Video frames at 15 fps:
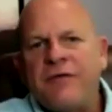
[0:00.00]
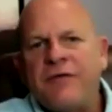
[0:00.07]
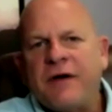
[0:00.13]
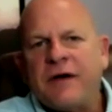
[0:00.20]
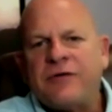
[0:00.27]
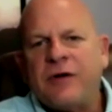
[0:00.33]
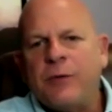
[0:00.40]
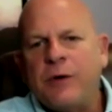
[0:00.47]

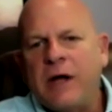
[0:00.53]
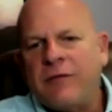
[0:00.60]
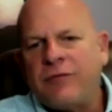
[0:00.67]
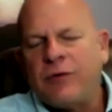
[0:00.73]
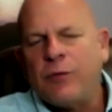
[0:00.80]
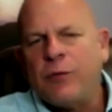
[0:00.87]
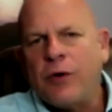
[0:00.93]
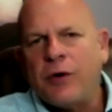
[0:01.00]
effects that we have
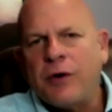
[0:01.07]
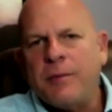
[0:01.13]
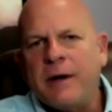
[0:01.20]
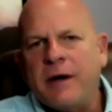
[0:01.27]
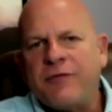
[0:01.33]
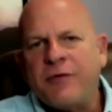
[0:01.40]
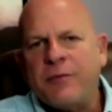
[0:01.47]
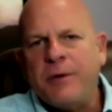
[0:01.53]
to worry
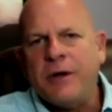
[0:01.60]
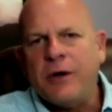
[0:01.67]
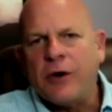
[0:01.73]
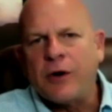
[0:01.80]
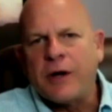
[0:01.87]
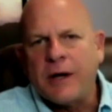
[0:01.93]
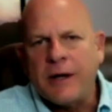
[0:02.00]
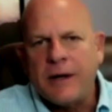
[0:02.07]
about for
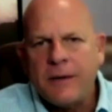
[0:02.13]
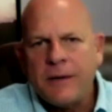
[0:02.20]
PRK?